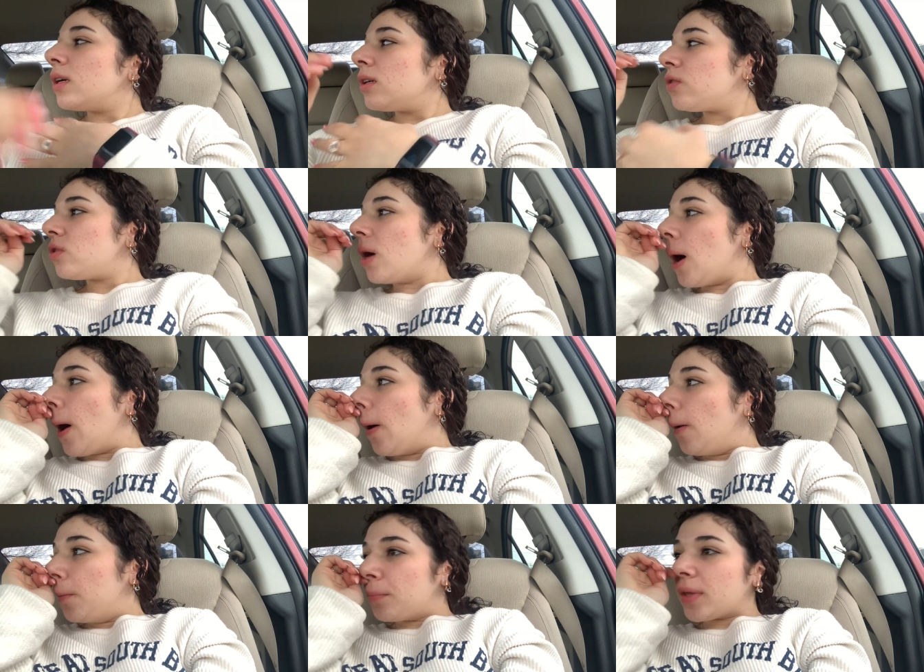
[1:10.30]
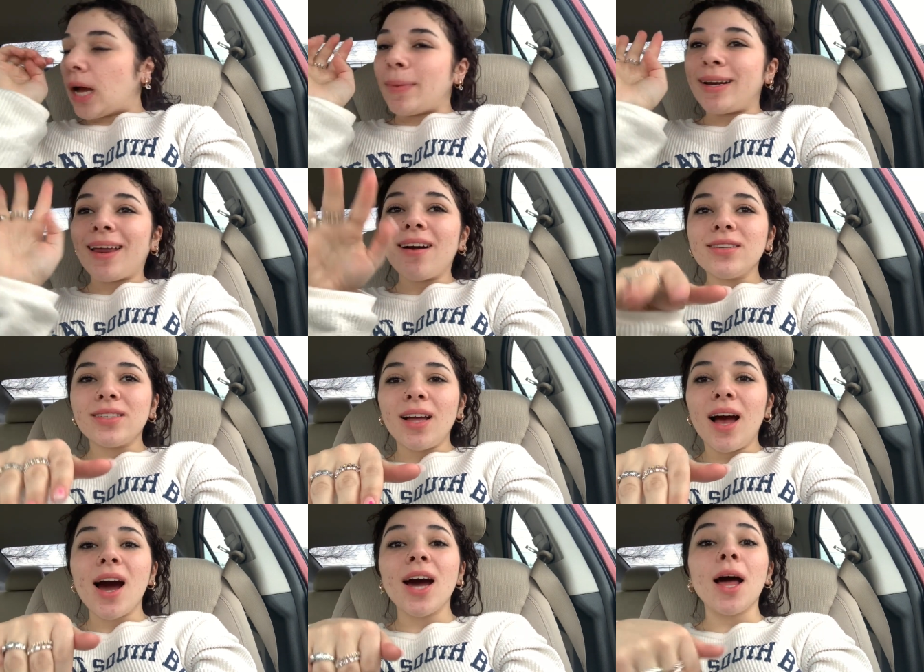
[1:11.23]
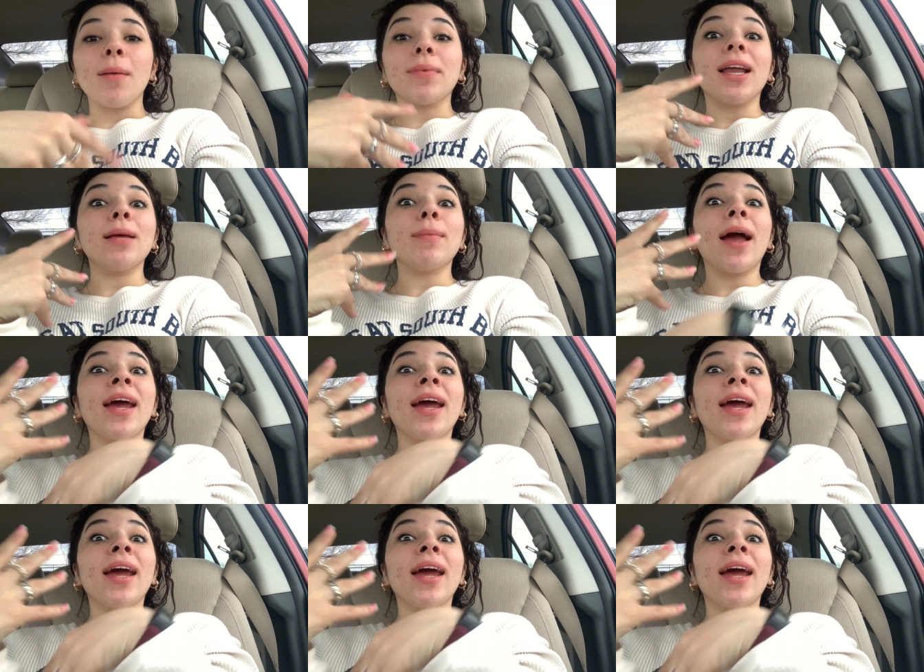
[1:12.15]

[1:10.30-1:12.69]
So, got my nails done. I'm getting my